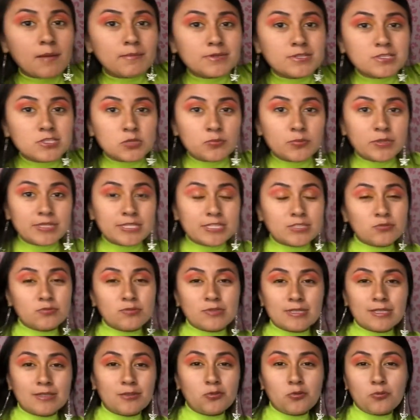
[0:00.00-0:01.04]
I'm assuming this
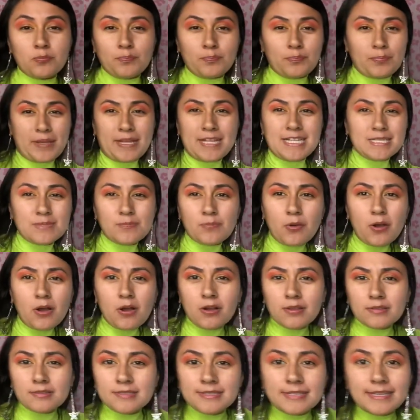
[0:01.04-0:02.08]
was a little
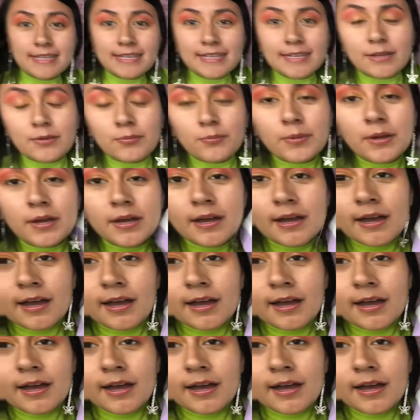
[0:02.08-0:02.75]
baseball team.